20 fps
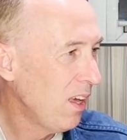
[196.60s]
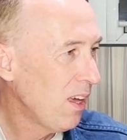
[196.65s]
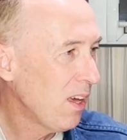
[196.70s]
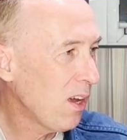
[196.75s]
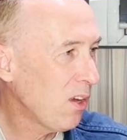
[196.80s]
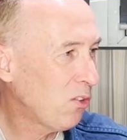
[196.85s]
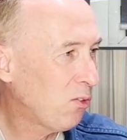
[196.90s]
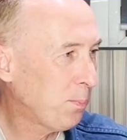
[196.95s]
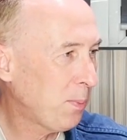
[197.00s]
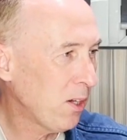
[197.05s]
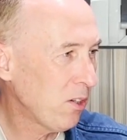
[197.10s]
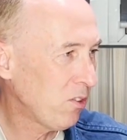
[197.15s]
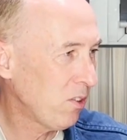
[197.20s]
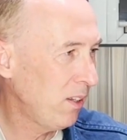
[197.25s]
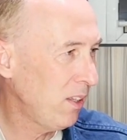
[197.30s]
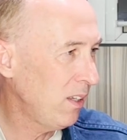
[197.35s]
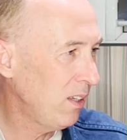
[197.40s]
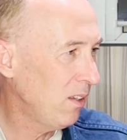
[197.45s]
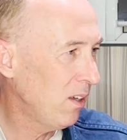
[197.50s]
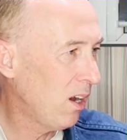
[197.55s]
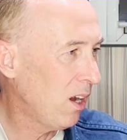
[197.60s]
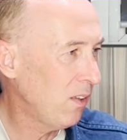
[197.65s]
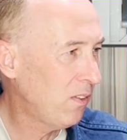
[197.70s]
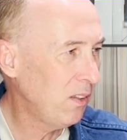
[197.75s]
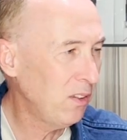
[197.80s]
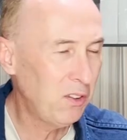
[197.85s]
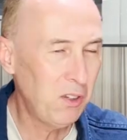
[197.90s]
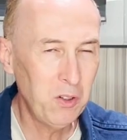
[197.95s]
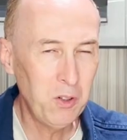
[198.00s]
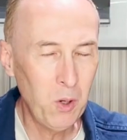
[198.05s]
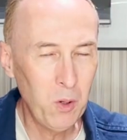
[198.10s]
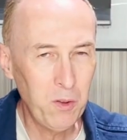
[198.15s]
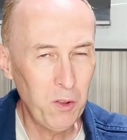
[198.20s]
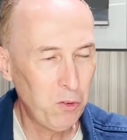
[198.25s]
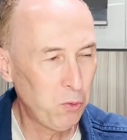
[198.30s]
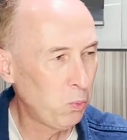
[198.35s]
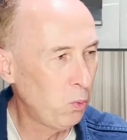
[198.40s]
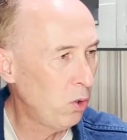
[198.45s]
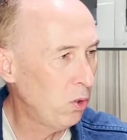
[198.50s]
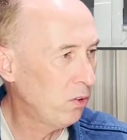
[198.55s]
Especially, I think you know
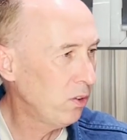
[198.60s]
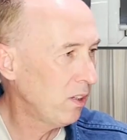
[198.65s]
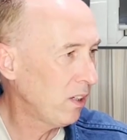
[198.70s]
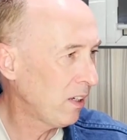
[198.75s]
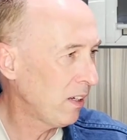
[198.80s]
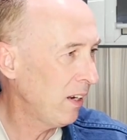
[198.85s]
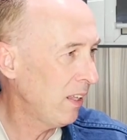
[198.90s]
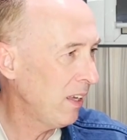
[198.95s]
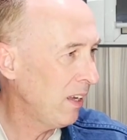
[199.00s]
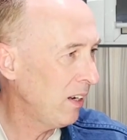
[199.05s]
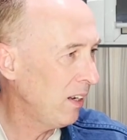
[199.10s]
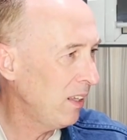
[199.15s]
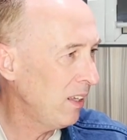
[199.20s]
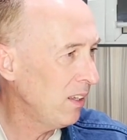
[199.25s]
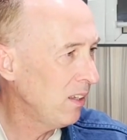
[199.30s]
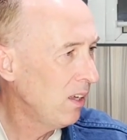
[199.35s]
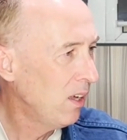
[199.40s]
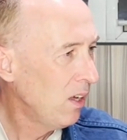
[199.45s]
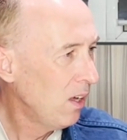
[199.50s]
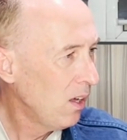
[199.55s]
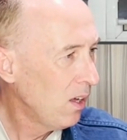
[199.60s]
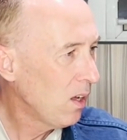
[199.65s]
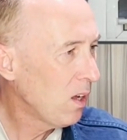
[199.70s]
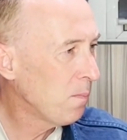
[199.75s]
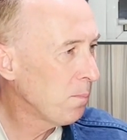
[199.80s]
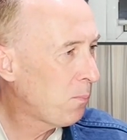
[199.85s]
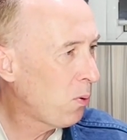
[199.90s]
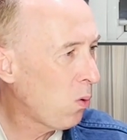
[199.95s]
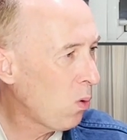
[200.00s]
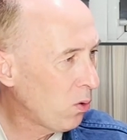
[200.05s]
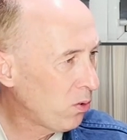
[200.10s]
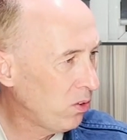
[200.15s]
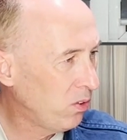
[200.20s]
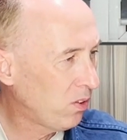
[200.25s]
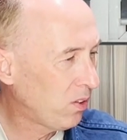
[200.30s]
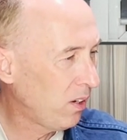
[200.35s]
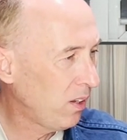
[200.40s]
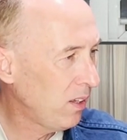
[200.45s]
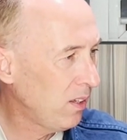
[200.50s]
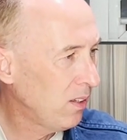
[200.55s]
this word, clearly,
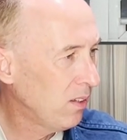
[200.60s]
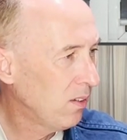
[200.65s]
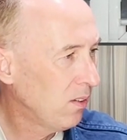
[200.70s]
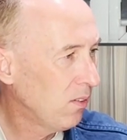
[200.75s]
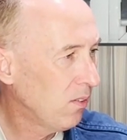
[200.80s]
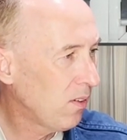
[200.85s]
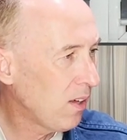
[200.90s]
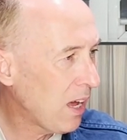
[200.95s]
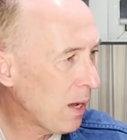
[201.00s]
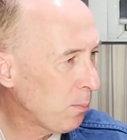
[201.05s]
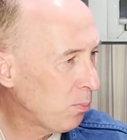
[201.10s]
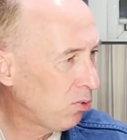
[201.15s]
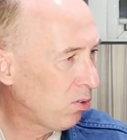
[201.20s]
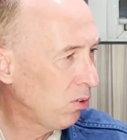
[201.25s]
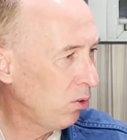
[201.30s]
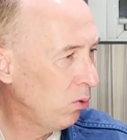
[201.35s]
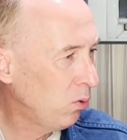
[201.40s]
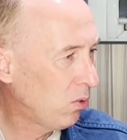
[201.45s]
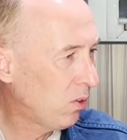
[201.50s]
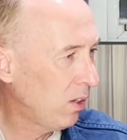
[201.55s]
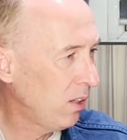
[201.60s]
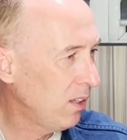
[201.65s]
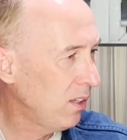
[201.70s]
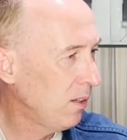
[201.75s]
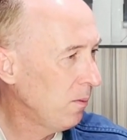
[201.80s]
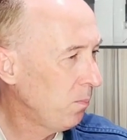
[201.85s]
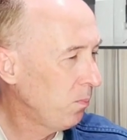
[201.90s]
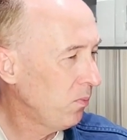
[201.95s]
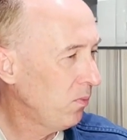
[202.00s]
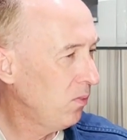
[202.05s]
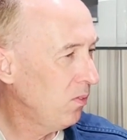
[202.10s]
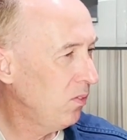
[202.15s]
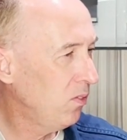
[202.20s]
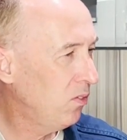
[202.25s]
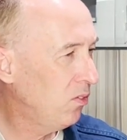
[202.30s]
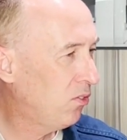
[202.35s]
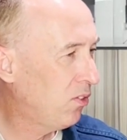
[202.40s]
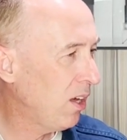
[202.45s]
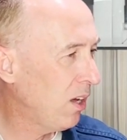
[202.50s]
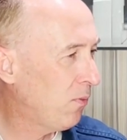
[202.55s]
importantly, absolutely,
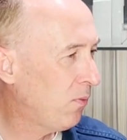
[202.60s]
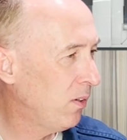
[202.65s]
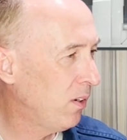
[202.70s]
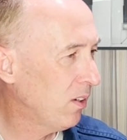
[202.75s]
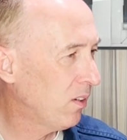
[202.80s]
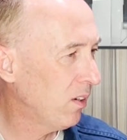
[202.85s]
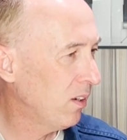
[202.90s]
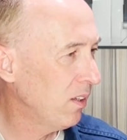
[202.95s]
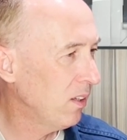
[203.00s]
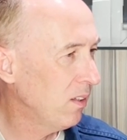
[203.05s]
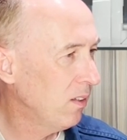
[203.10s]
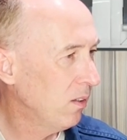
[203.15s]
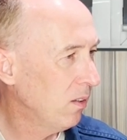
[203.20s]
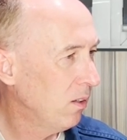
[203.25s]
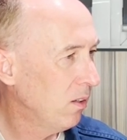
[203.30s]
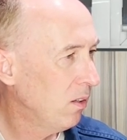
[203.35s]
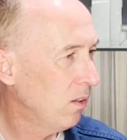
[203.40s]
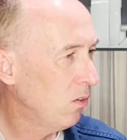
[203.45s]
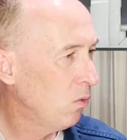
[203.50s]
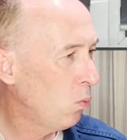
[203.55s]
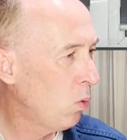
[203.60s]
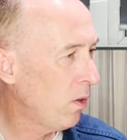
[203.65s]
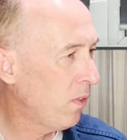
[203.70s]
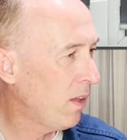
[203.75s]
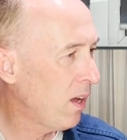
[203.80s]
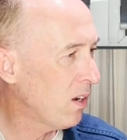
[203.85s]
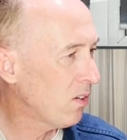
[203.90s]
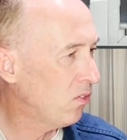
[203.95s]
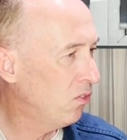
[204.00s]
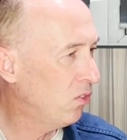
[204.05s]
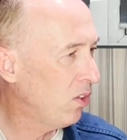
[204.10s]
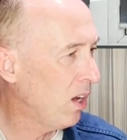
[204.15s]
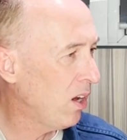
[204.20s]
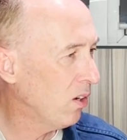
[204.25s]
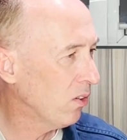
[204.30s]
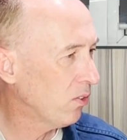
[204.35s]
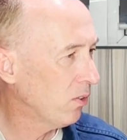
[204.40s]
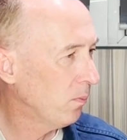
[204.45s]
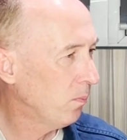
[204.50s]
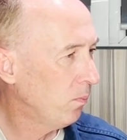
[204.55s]
definitely, without
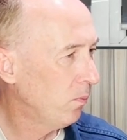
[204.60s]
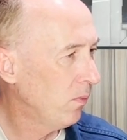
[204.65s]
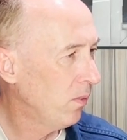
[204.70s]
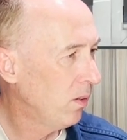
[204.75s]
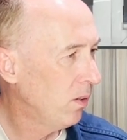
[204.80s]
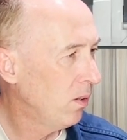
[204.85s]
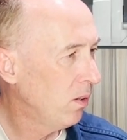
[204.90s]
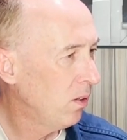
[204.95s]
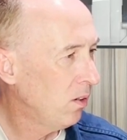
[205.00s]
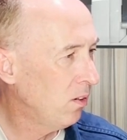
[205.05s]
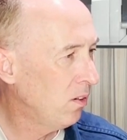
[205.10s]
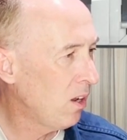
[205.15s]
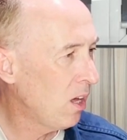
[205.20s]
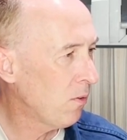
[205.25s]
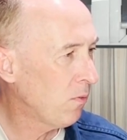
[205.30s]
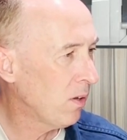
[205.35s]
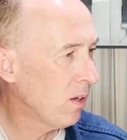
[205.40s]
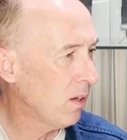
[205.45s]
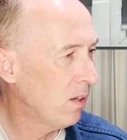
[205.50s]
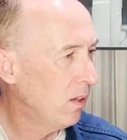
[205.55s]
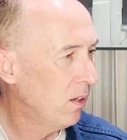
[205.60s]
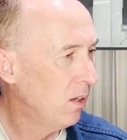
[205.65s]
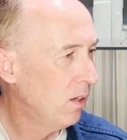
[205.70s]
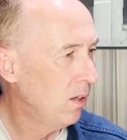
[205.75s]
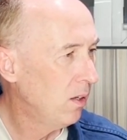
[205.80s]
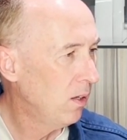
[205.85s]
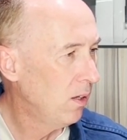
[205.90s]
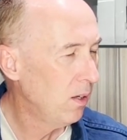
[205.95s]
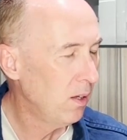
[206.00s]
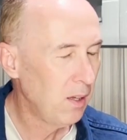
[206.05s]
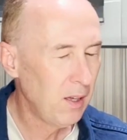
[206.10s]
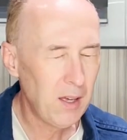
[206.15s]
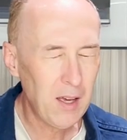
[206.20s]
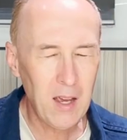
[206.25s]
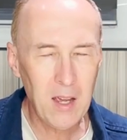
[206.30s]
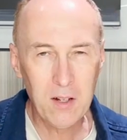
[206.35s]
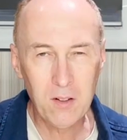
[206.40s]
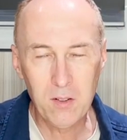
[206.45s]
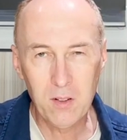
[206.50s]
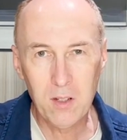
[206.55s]
doubt, never,
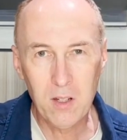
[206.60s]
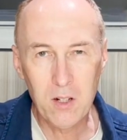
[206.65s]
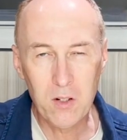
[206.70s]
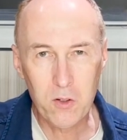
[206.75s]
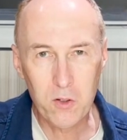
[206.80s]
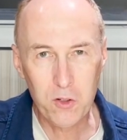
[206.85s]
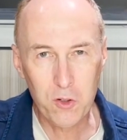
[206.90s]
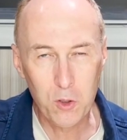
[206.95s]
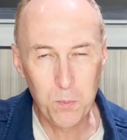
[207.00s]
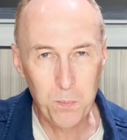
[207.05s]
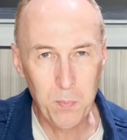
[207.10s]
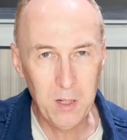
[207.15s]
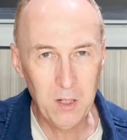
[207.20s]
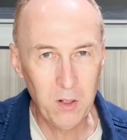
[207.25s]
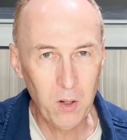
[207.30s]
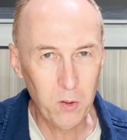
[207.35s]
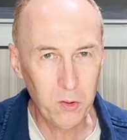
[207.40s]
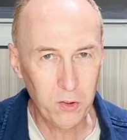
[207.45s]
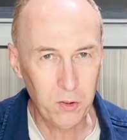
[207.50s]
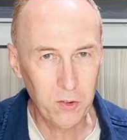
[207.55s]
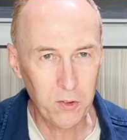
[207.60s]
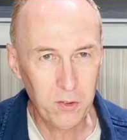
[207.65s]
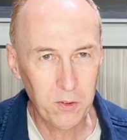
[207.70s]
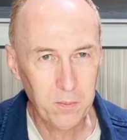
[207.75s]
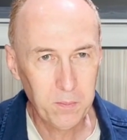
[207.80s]
and it should be noted.